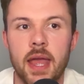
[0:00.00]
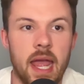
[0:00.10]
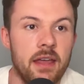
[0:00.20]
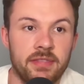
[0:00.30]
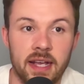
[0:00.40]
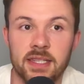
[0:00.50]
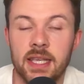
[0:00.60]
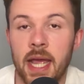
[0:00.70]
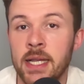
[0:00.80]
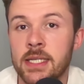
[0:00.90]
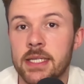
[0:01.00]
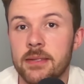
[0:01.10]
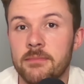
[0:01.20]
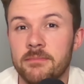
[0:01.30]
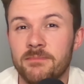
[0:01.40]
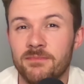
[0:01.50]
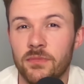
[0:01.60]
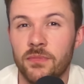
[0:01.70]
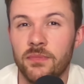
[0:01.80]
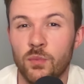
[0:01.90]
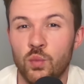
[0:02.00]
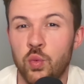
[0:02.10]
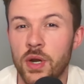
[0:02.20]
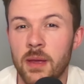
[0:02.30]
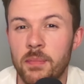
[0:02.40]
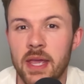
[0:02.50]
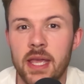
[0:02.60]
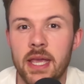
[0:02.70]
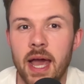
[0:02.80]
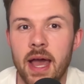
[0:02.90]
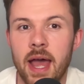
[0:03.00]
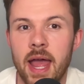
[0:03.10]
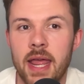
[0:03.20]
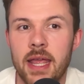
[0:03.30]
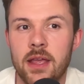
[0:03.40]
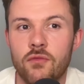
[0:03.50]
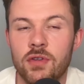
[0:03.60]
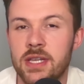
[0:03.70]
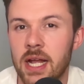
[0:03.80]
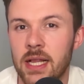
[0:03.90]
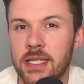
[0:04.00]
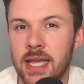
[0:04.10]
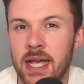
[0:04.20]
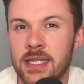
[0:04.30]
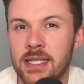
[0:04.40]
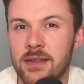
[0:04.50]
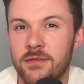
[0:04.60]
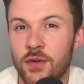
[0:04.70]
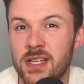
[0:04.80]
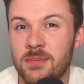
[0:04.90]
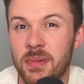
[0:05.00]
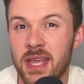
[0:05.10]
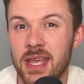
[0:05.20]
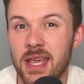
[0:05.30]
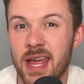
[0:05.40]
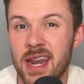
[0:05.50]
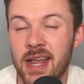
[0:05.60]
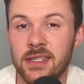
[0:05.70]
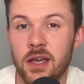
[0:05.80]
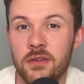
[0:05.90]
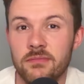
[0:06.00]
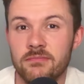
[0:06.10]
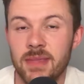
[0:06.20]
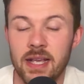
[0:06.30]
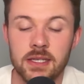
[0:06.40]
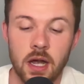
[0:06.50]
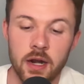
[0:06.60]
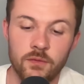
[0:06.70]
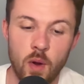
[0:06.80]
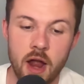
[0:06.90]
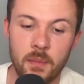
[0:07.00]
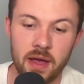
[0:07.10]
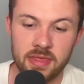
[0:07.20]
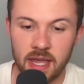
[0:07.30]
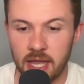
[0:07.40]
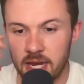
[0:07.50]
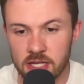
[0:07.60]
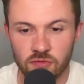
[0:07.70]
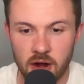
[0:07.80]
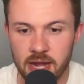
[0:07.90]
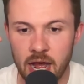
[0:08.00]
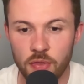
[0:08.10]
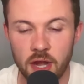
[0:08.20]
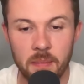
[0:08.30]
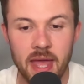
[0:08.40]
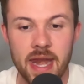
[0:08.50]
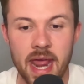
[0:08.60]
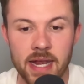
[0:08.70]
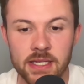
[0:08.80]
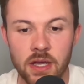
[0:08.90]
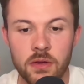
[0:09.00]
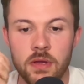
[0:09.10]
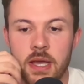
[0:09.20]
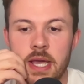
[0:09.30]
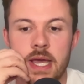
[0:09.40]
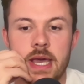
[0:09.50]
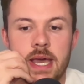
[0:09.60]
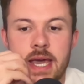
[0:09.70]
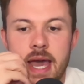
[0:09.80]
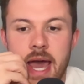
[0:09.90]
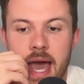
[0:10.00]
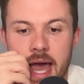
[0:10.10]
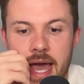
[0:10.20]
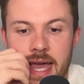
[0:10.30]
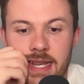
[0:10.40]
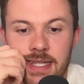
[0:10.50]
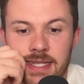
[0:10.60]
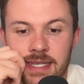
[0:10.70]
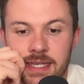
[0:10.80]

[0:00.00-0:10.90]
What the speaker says: If that's the case, would it be a ridiculous guess for it to be a Neto? That's kind of where my thinking is right now, that it'd be a Neto. And